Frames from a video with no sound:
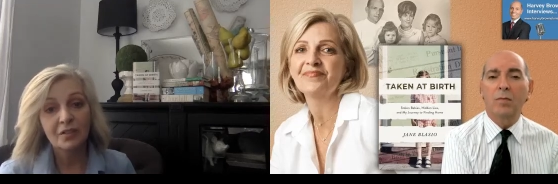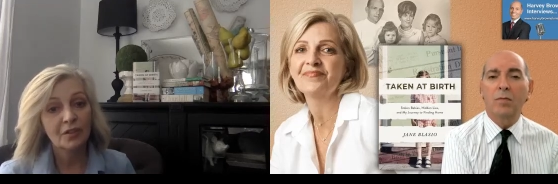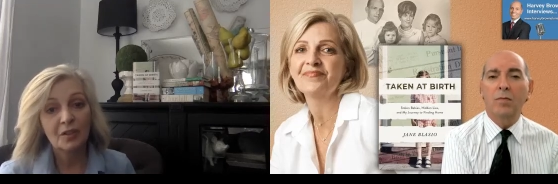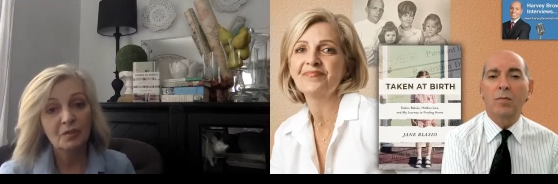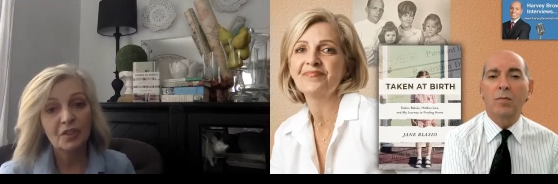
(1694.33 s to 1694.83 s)

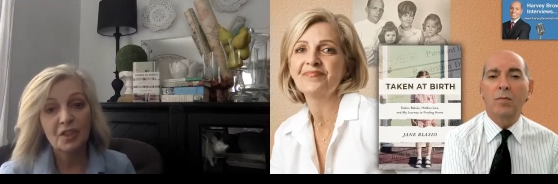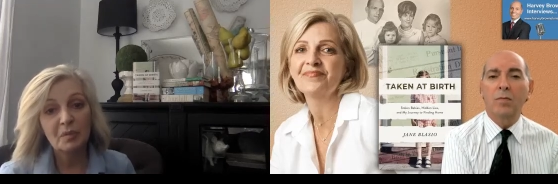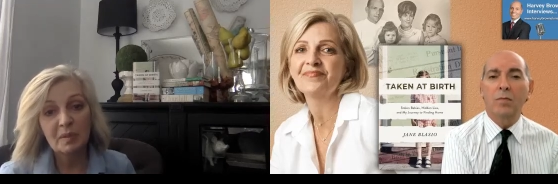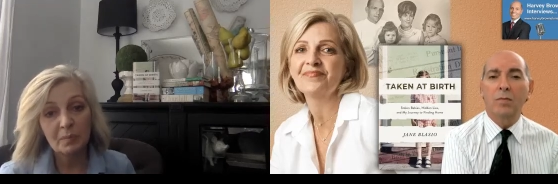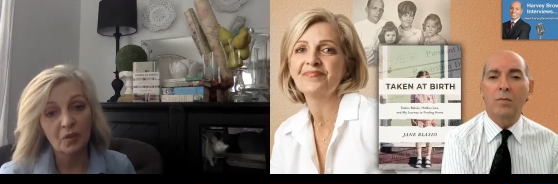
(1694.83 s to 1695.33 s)
Speaker 1: you don't
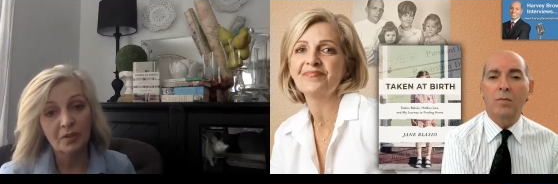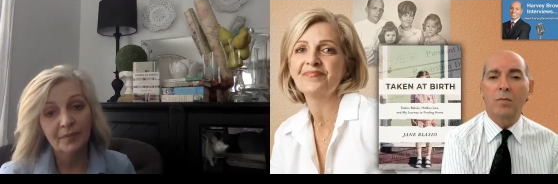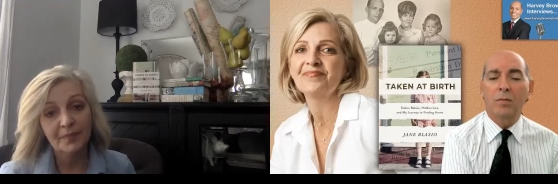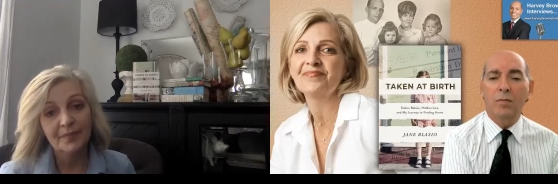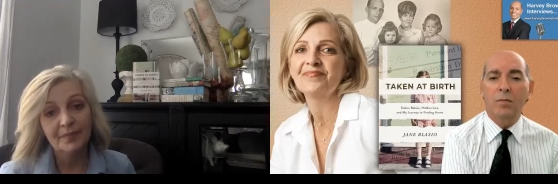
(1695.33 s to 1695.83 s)
judge people.
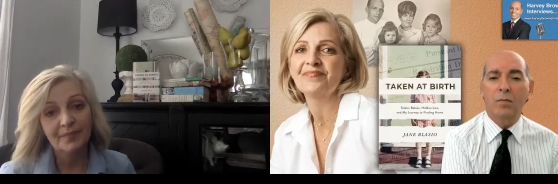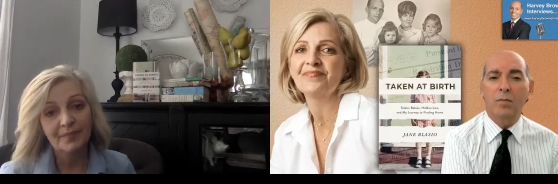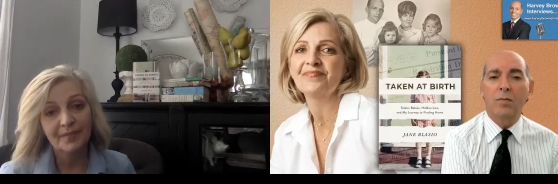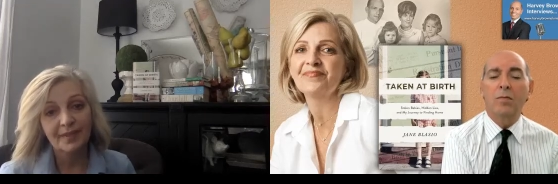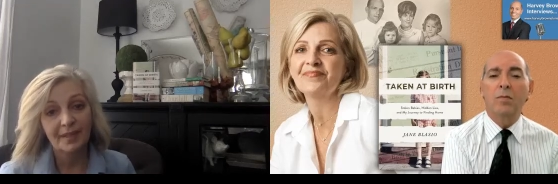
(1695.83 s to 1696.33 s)

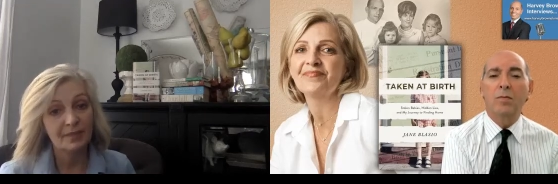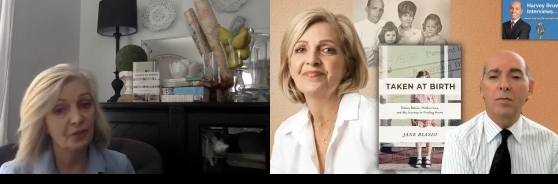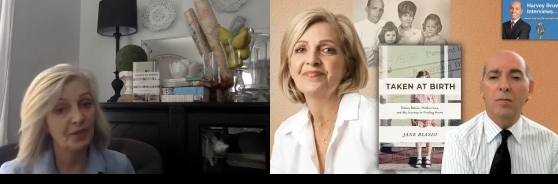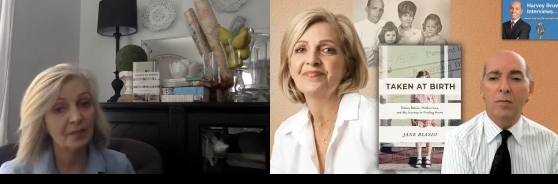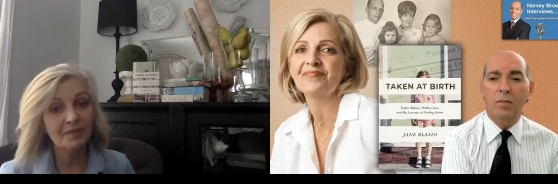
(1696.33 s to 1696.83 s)
That's
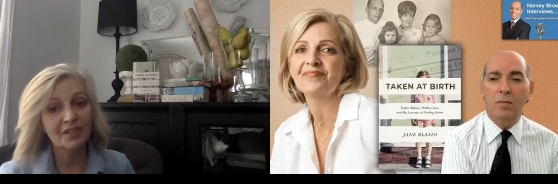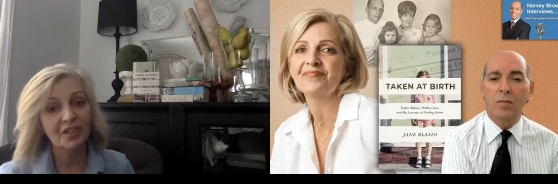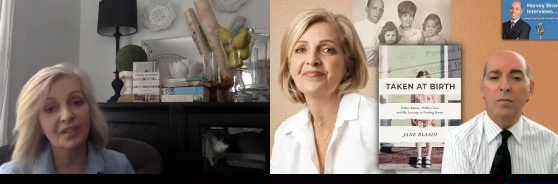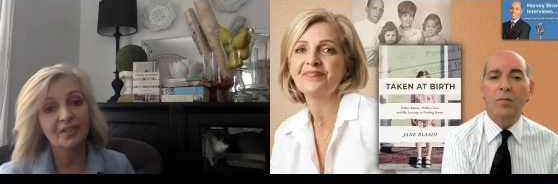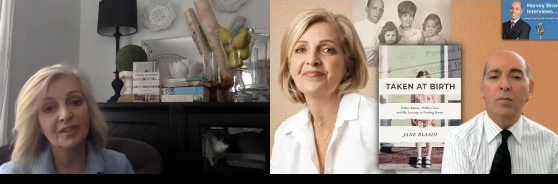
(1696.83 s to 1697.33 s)
for him to
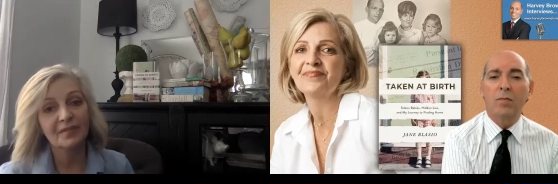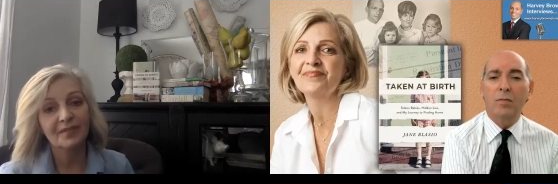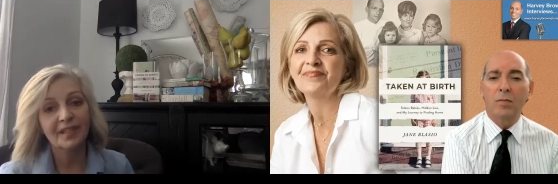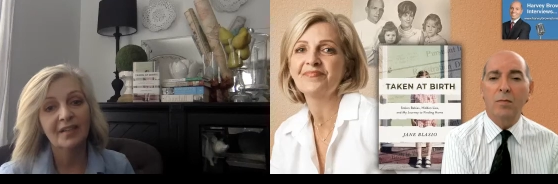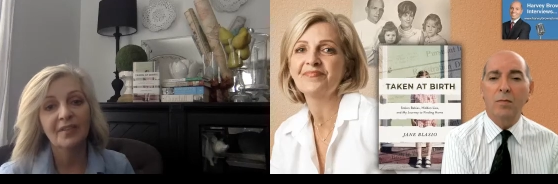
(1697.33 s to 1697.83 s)
judge.
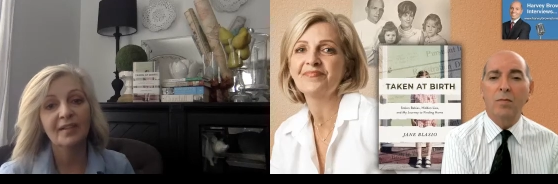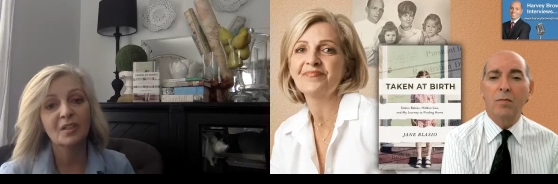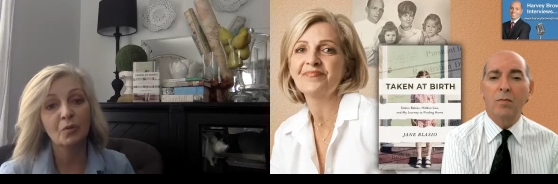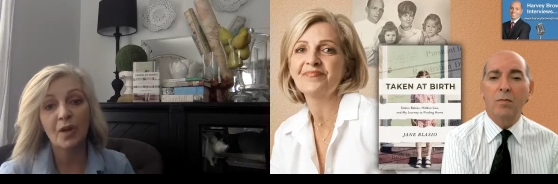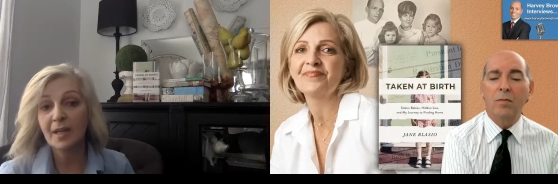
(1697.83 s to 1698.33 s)
And
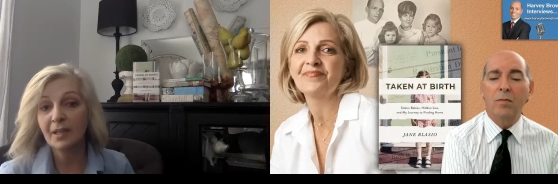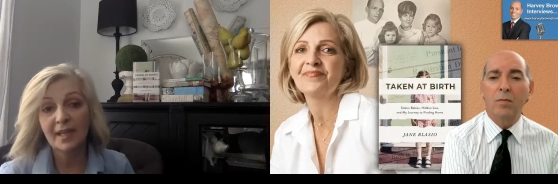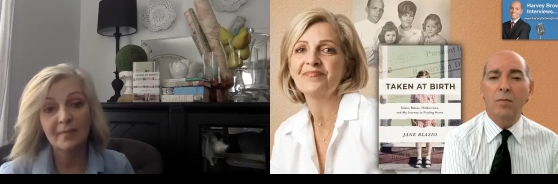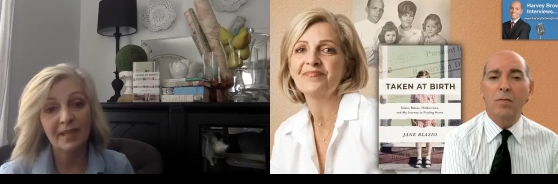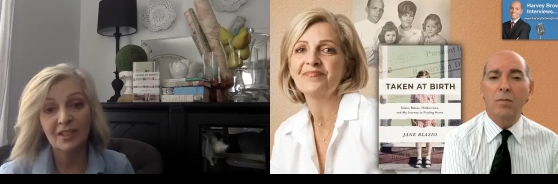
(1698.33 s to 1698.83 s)
that's where I
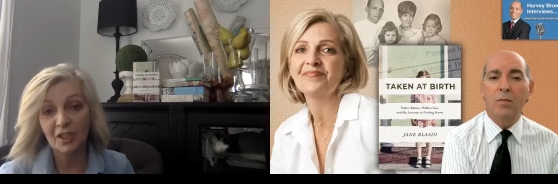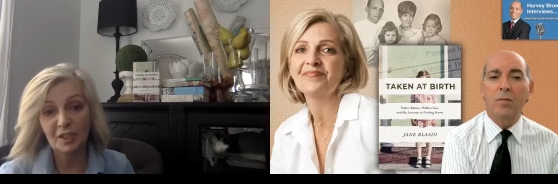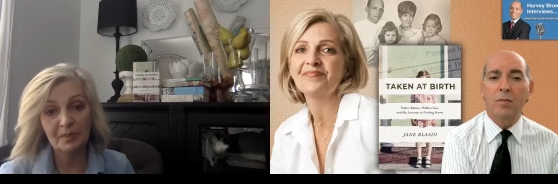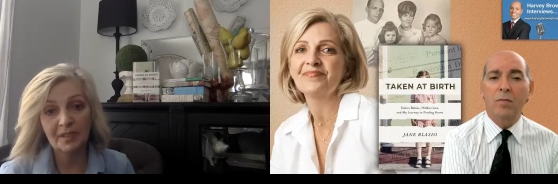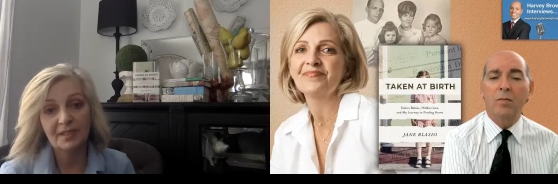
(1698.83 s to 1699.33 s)
lay my
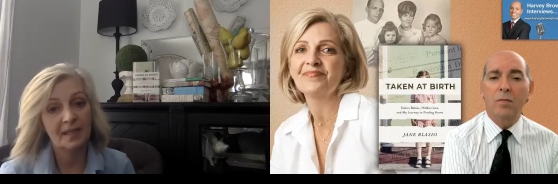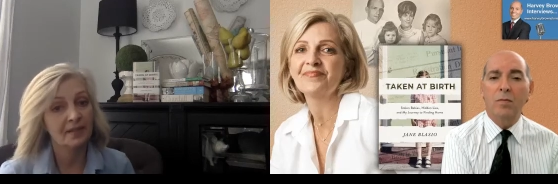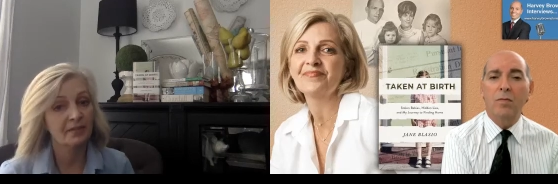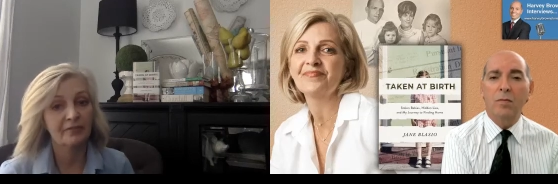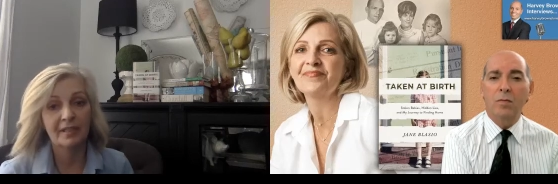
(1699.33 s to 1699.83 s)
judgment, is
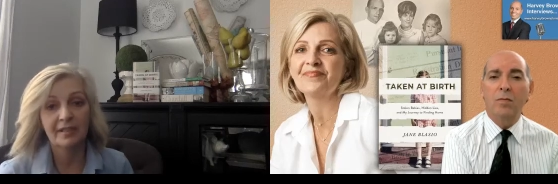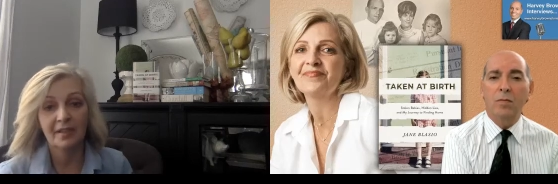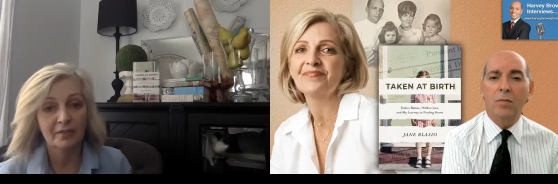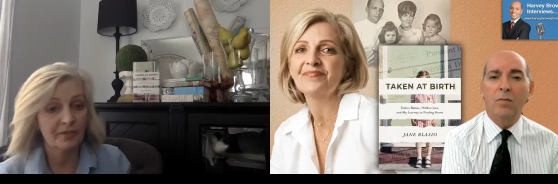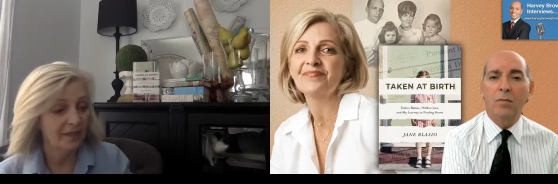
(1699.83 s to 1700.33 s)
at the feet
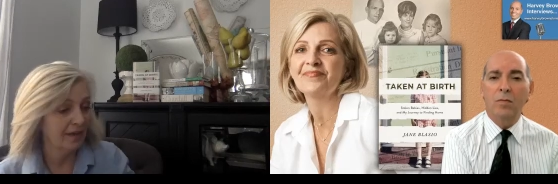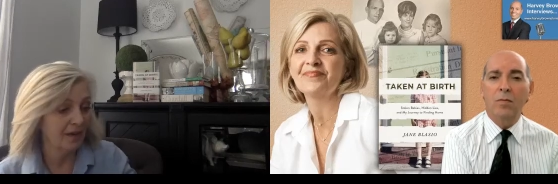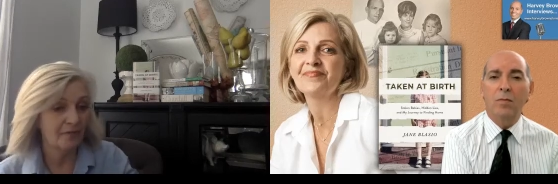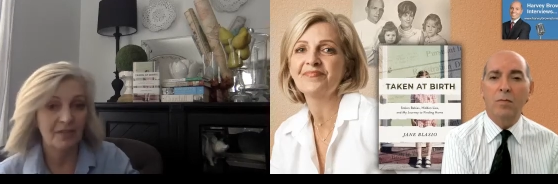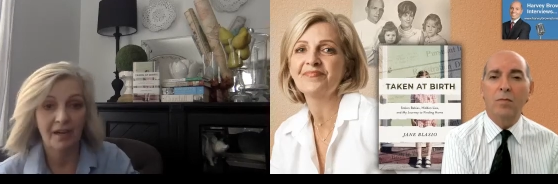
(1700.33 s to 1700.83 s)

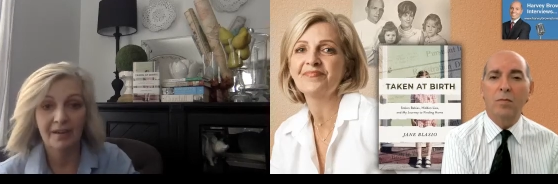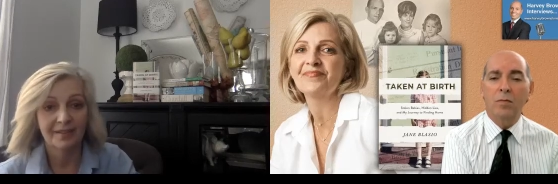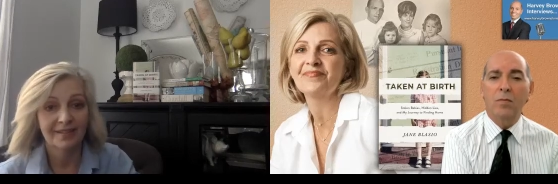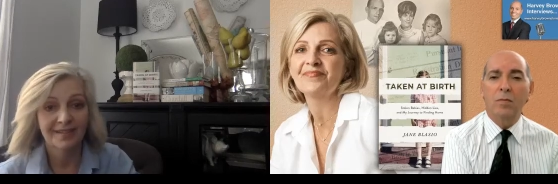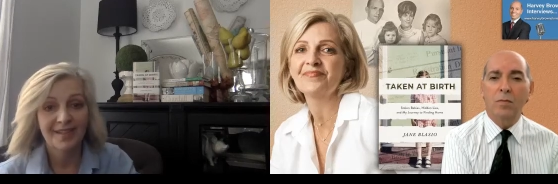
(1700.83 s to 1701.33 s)
of
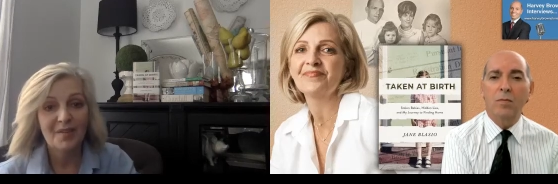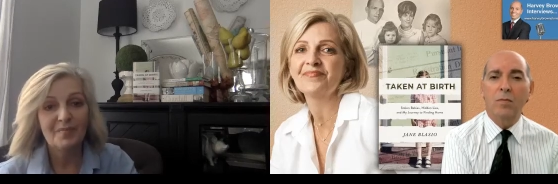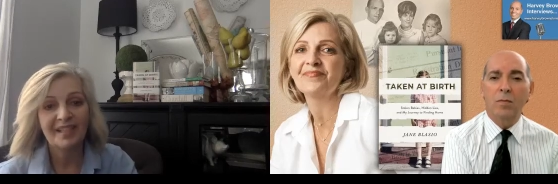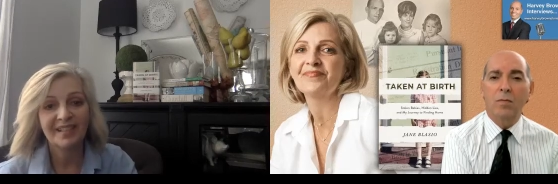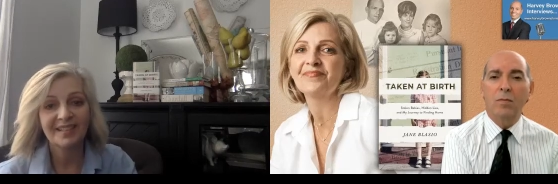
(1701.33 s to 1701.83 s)
God,
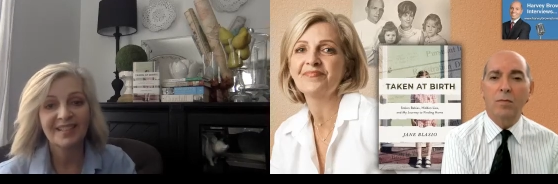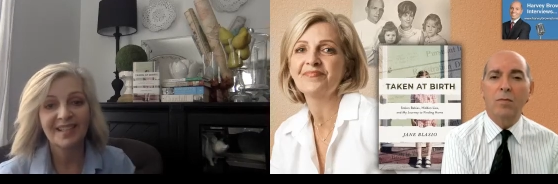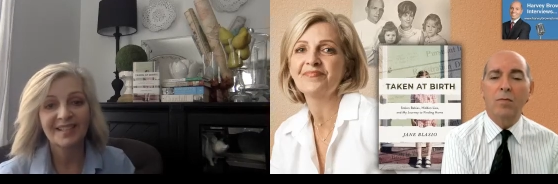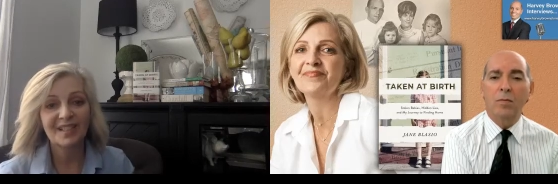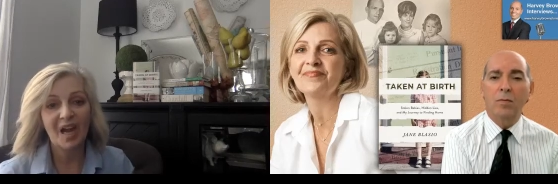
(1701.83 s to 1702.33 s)
because
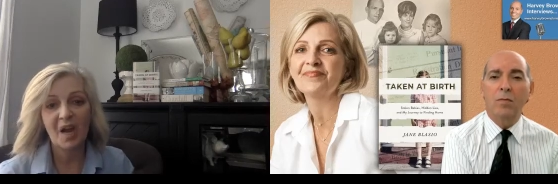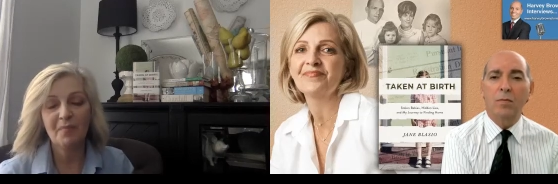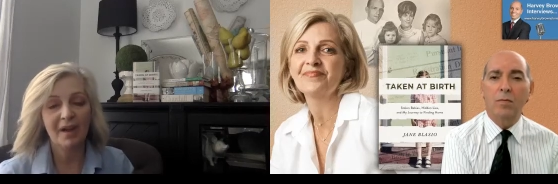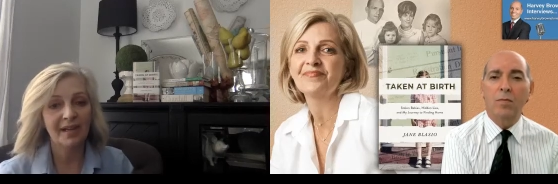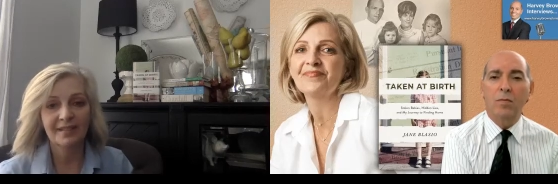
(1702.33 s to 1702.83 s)
that's
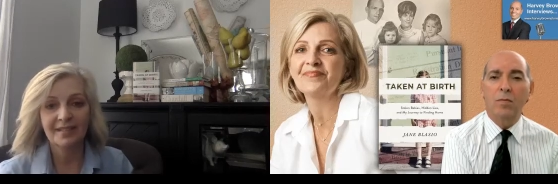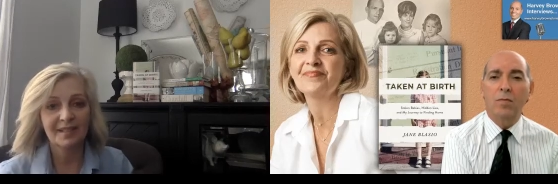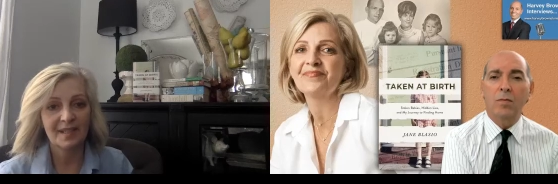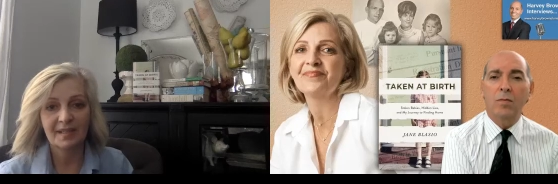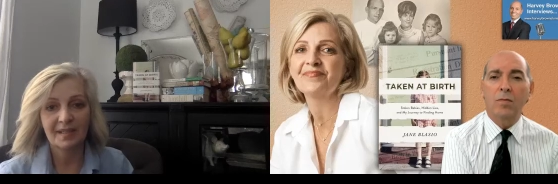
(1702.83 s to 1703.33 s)
not mine to
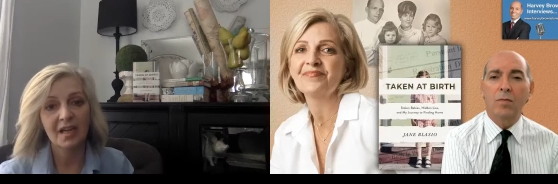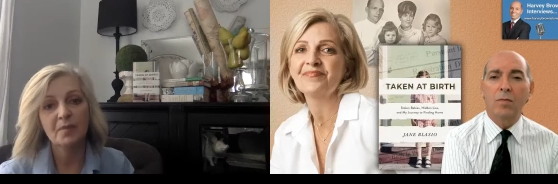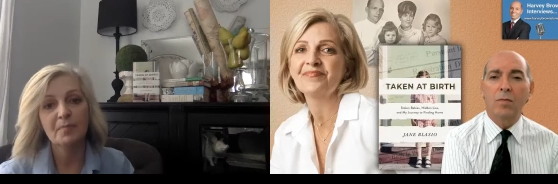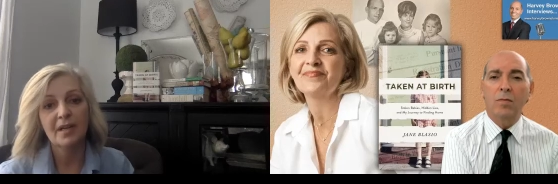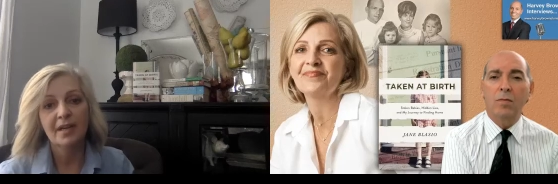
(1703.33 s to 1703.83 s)
take up.